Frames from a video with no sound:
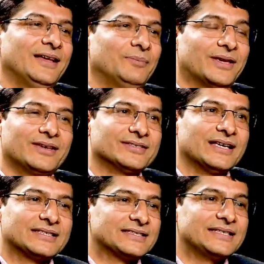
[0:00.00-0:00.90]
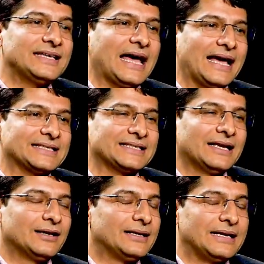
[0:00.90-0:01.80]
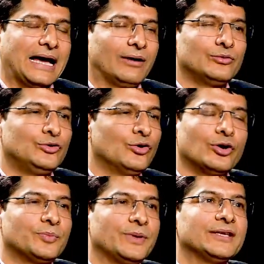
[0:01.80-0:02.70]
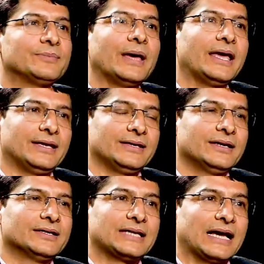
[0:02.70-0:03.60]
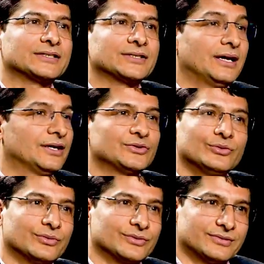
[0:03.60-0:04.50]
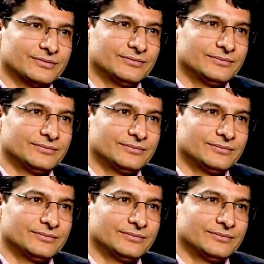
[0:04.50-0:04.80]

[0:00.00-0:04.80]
because she has now not been paying tax at source.